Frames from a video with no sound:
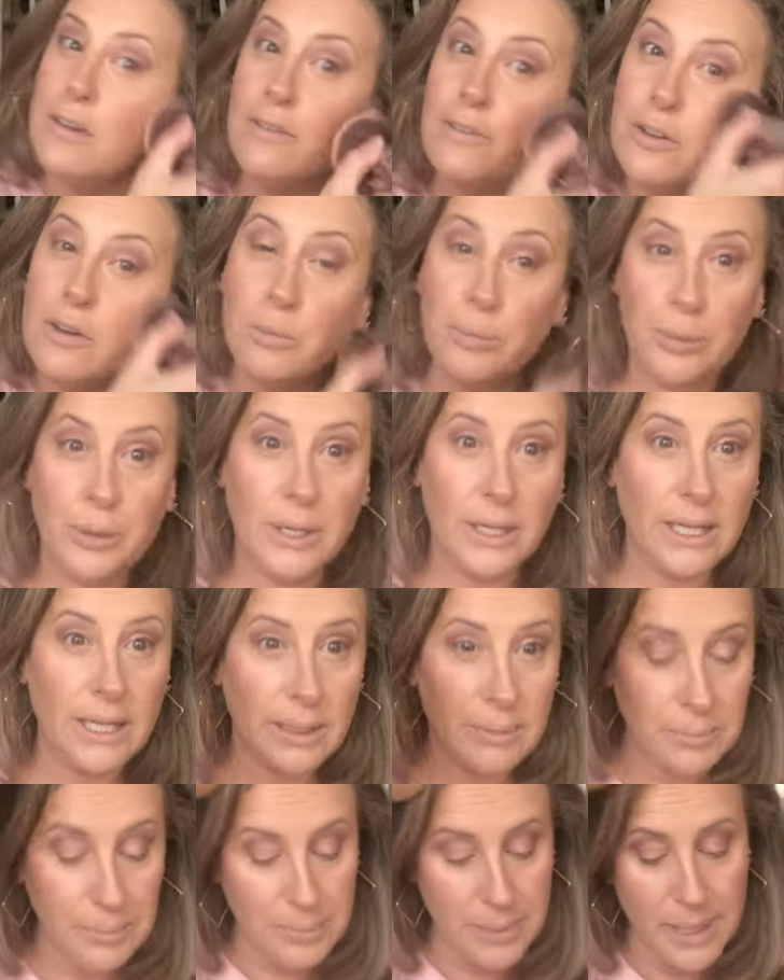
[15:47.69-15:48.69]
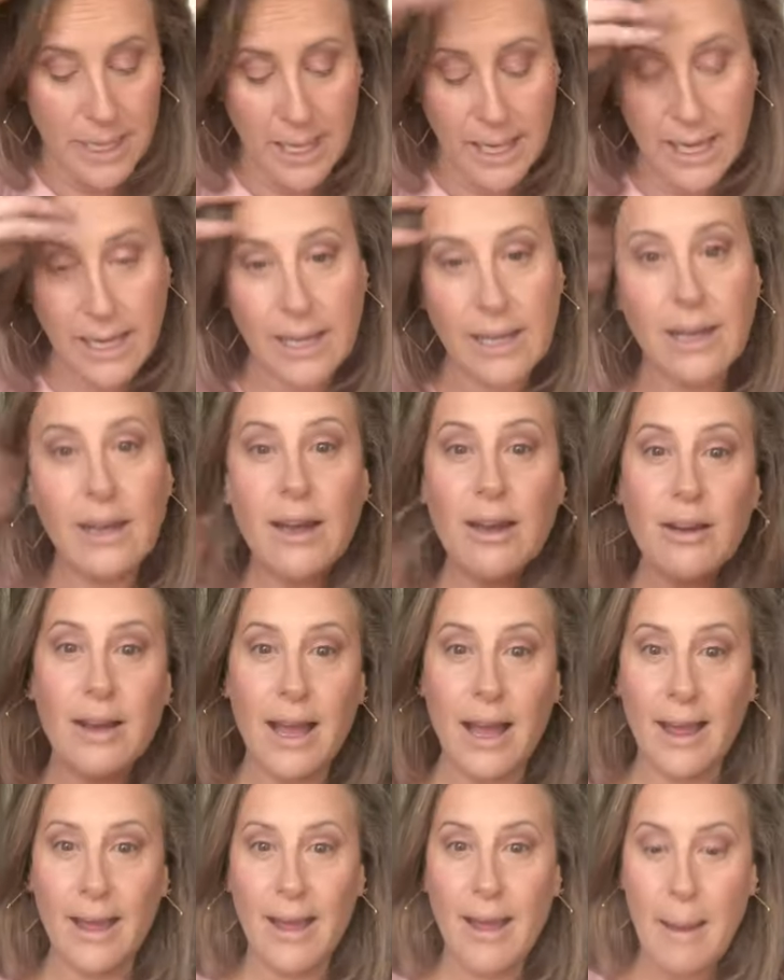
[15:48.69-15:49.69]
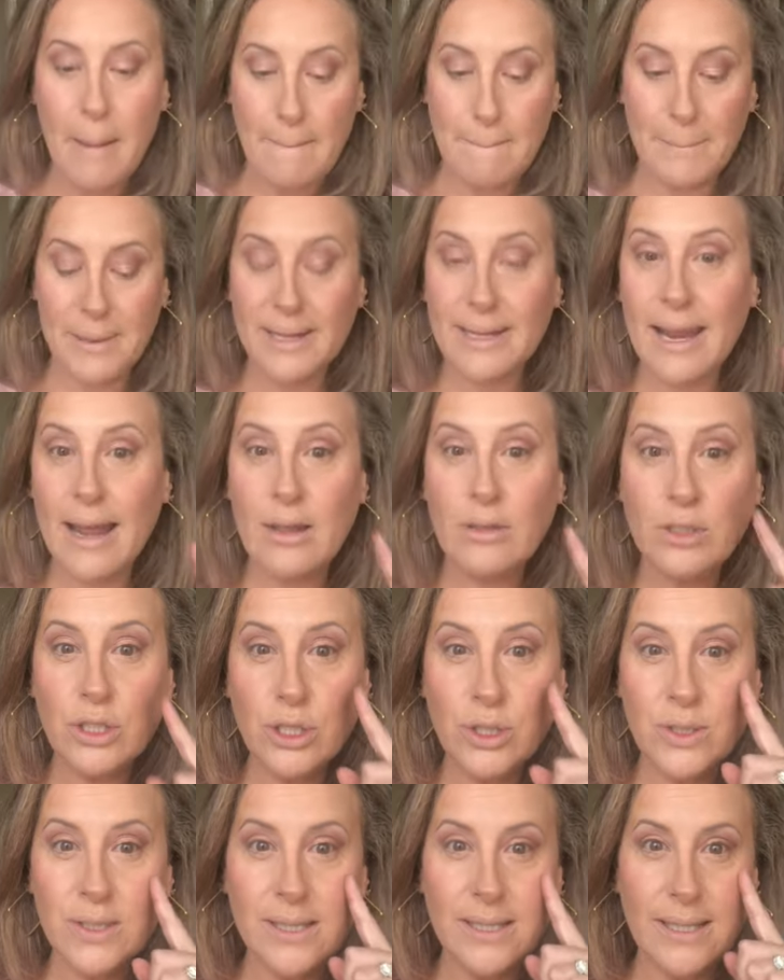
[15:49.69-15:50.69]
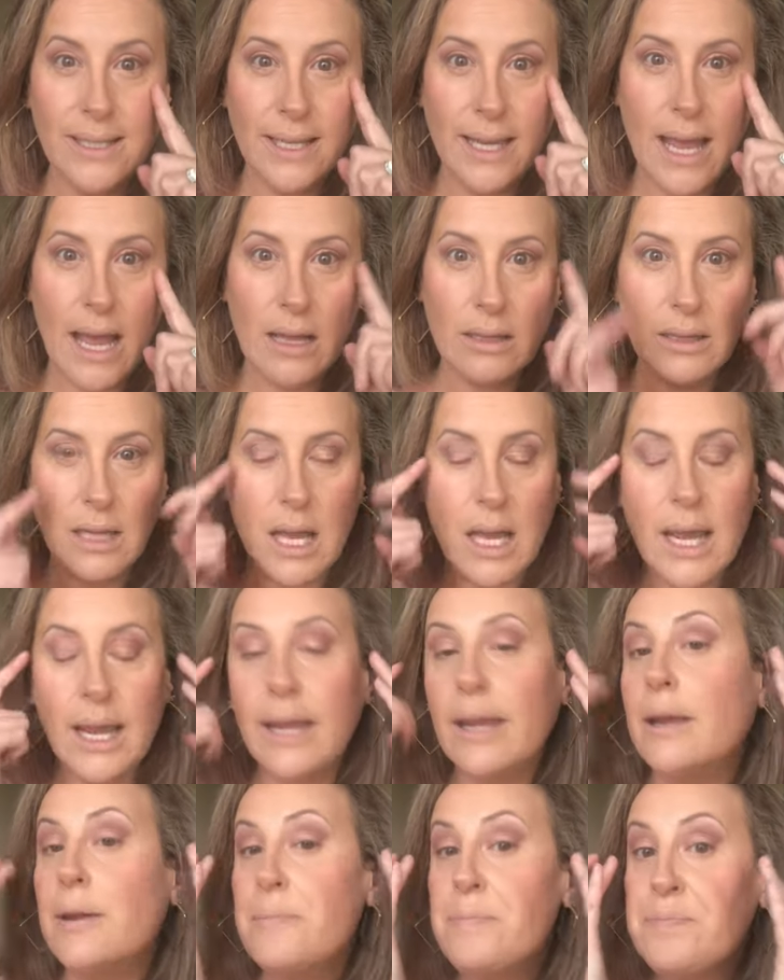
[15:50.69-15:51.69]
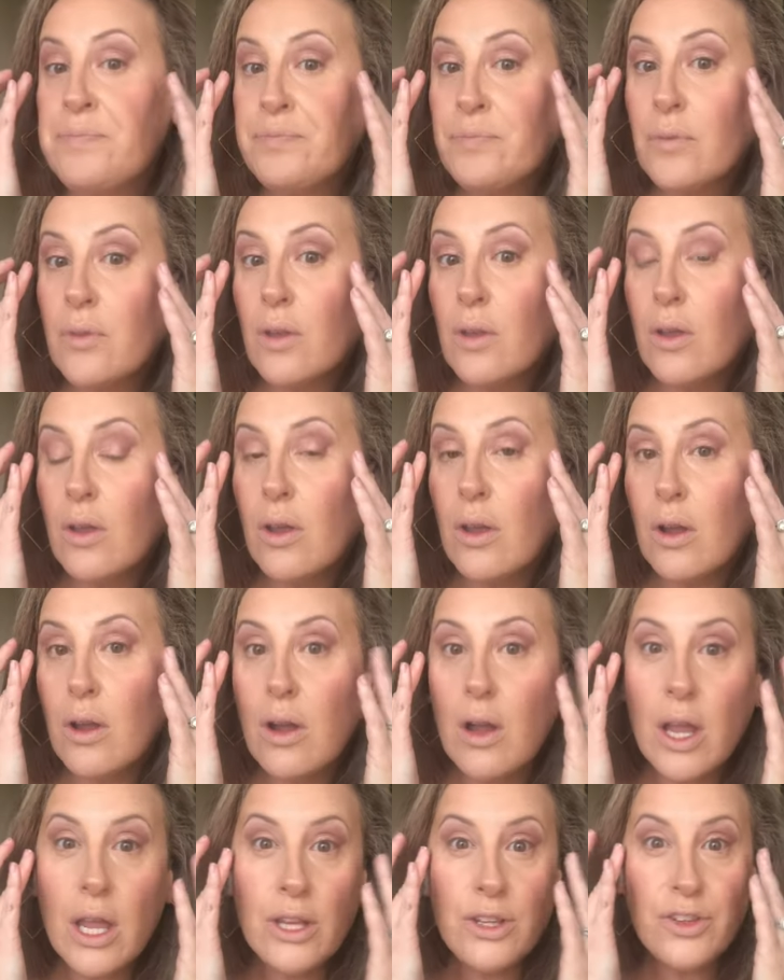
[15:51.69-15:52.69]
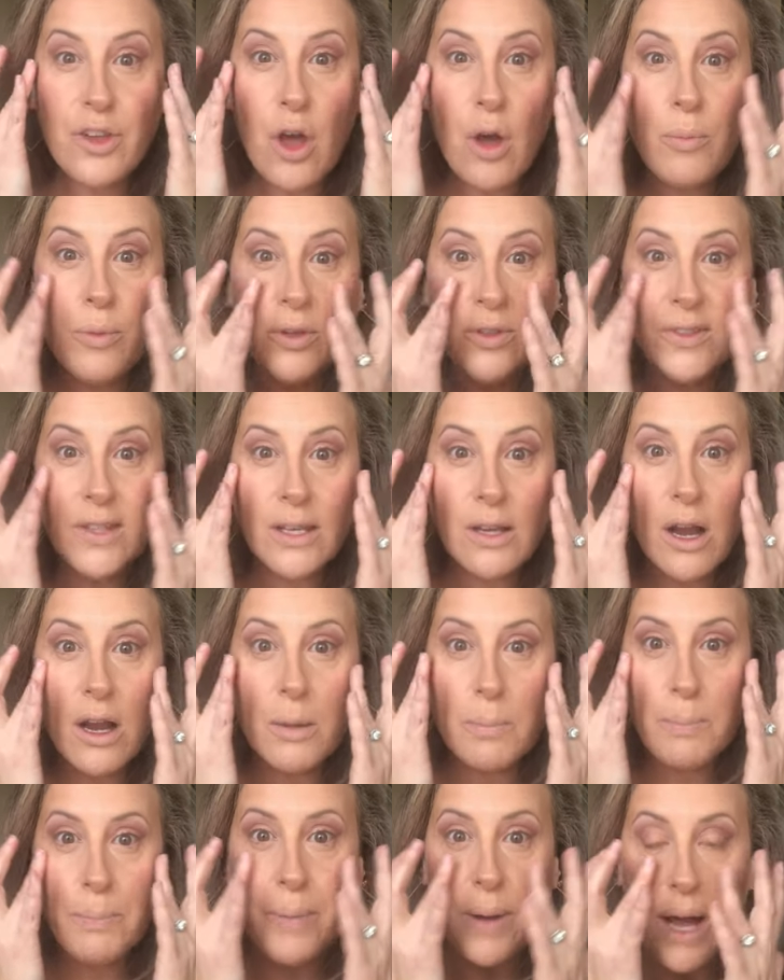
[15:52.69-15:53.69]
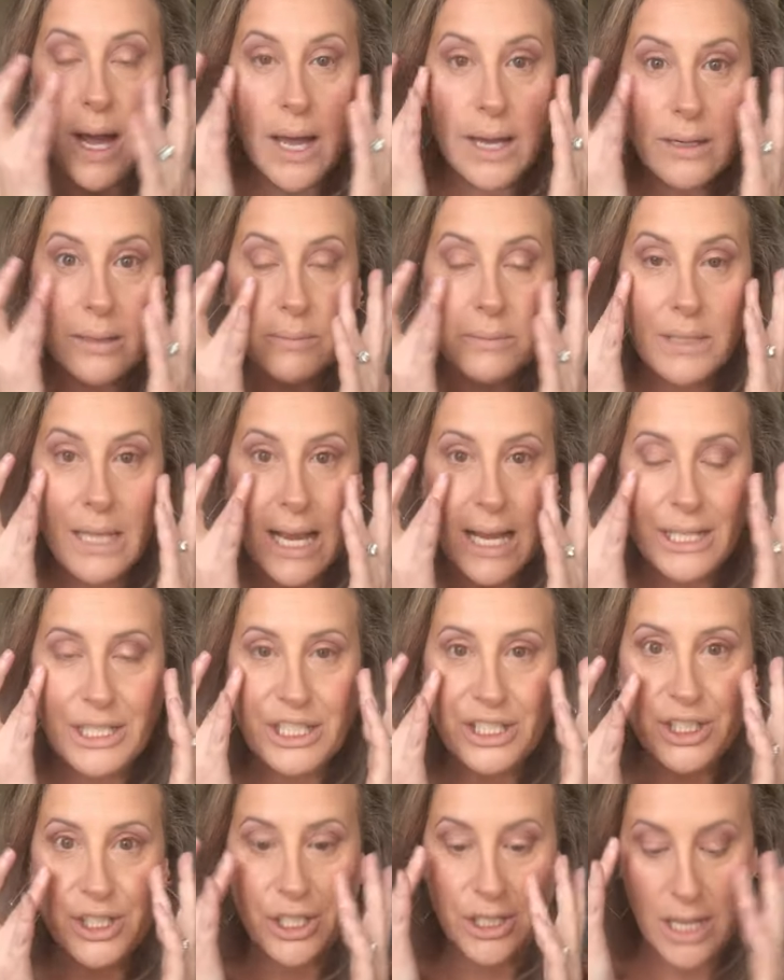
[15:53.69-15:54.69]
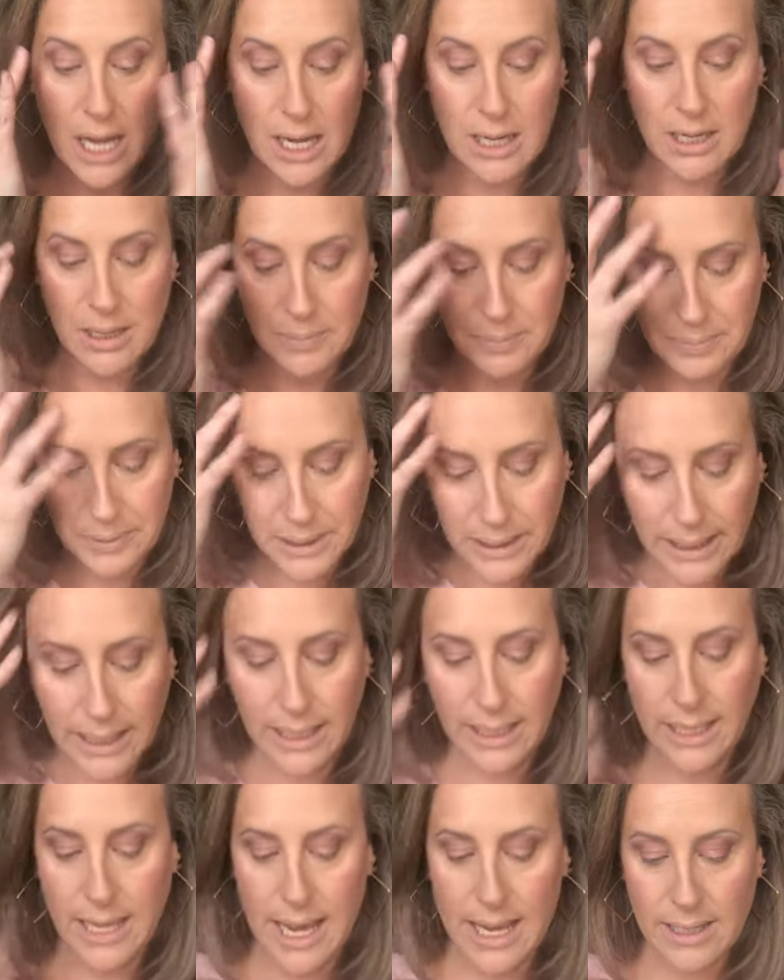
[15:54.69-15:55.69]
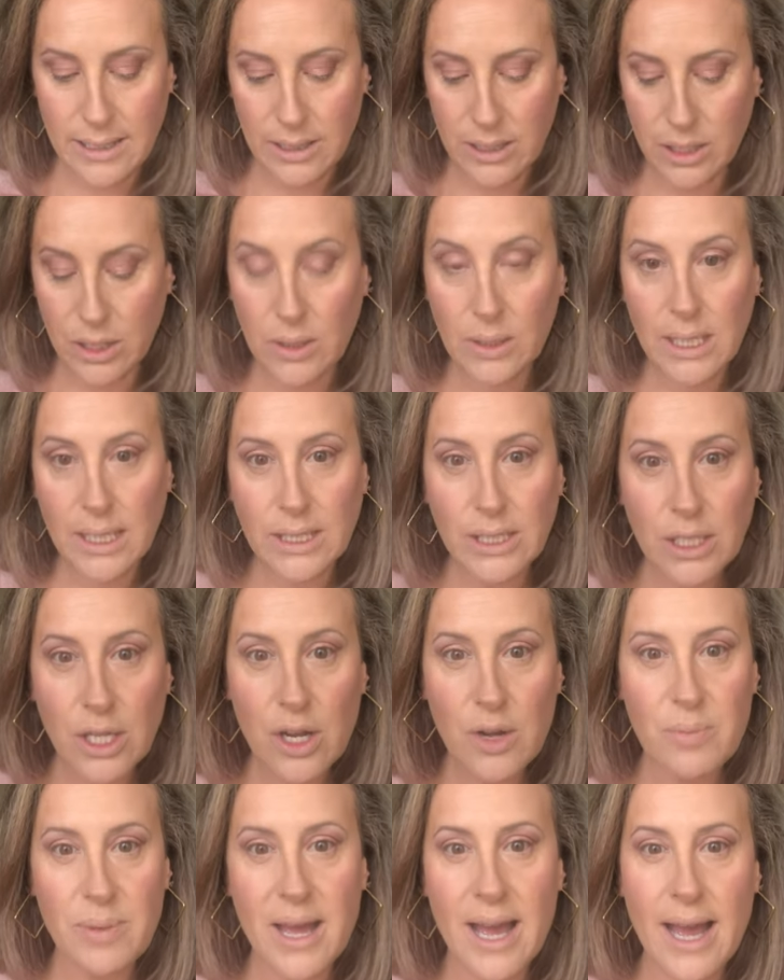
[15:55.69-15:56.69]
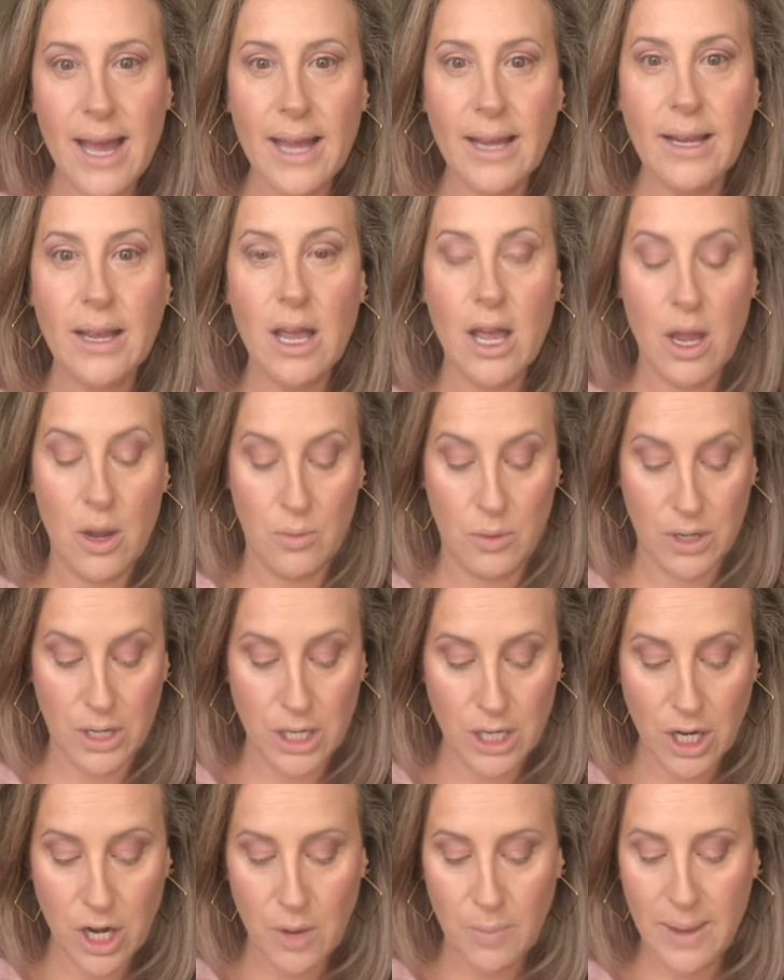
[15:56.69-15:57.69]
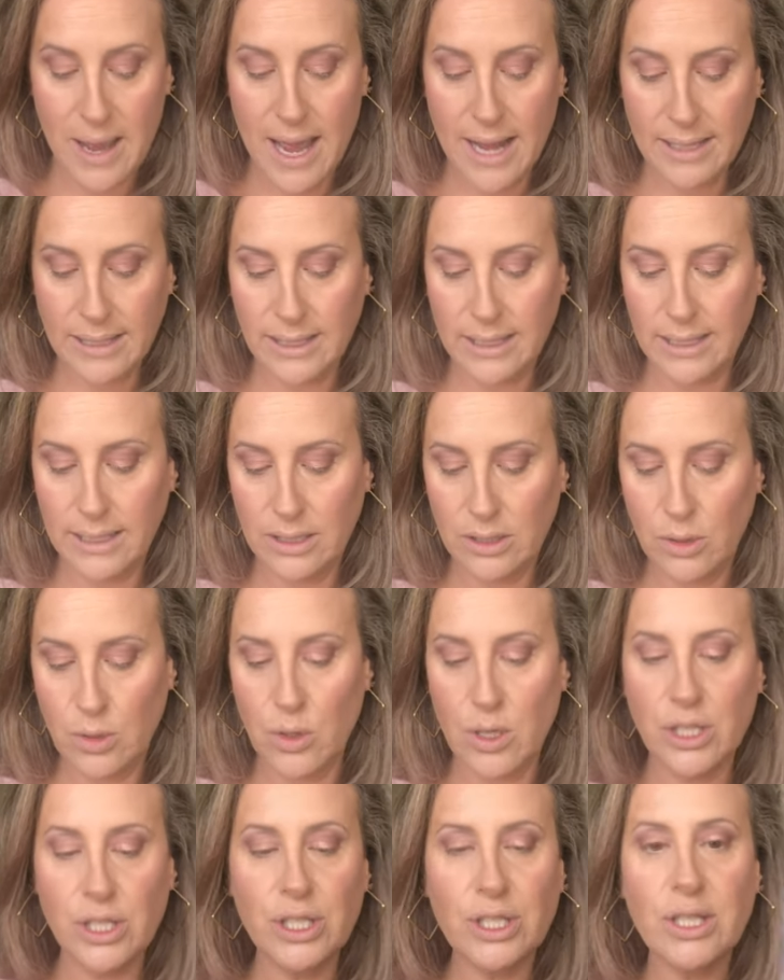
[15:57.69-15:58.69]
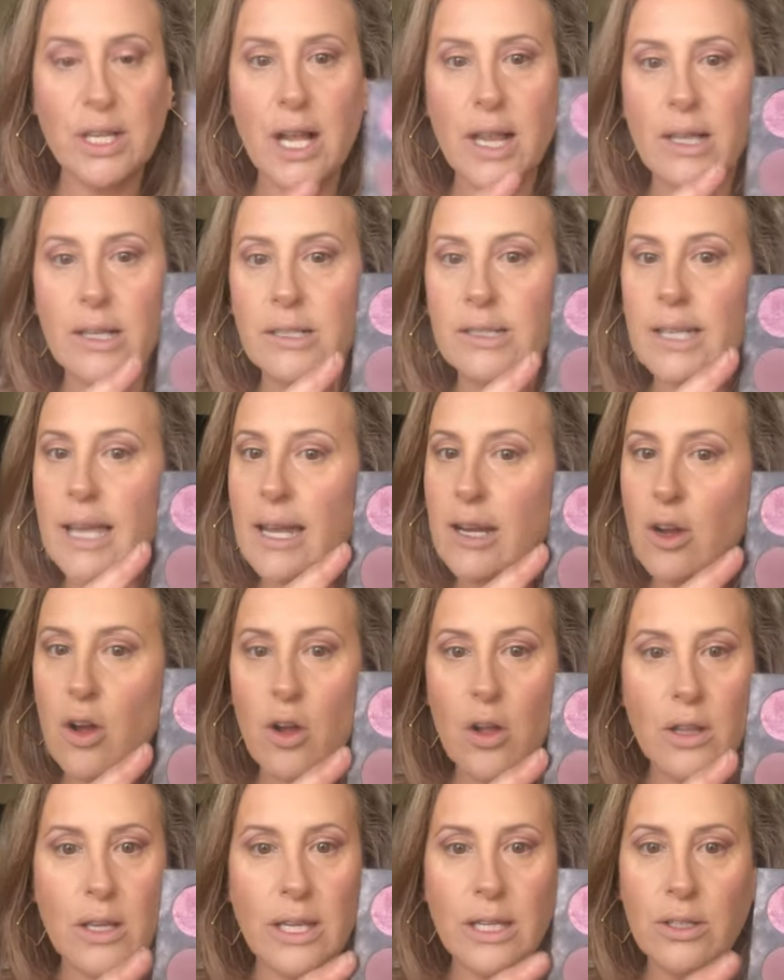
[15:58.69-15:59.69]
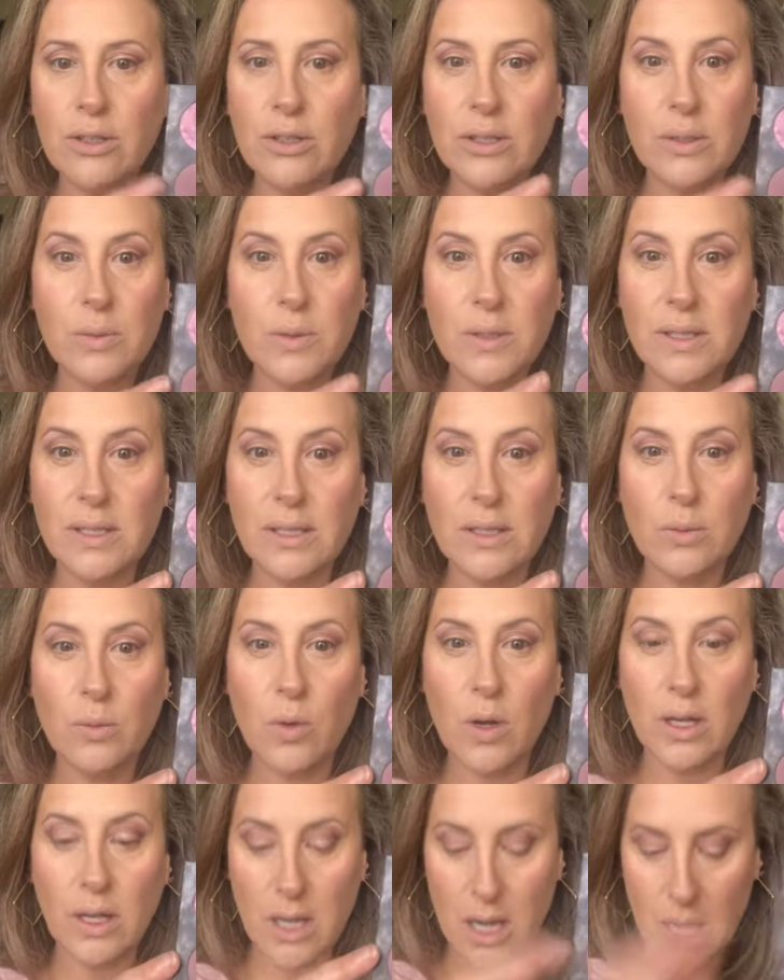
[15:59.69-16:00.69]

Feel pretty in pink. Okay, but now do you see how like, it's almost like our bottom lashes are not complete yet. So let's go back. We're gonna go back to these gorgeous colors and all I used was this one